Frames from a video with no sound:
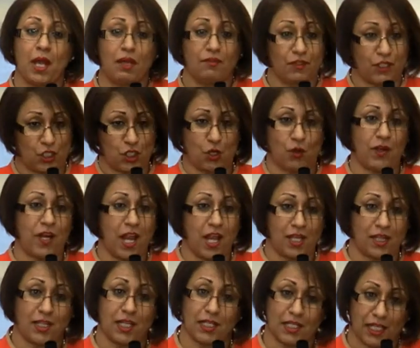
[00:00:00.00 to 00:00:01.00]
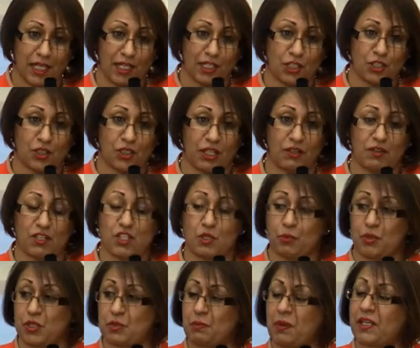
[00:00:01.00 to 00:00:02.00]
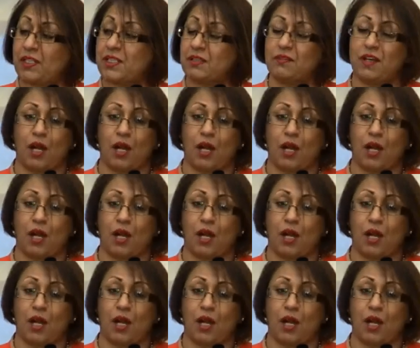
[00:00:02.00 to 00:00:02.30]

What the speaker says: Victoria, and then Gayle, to give us a perspective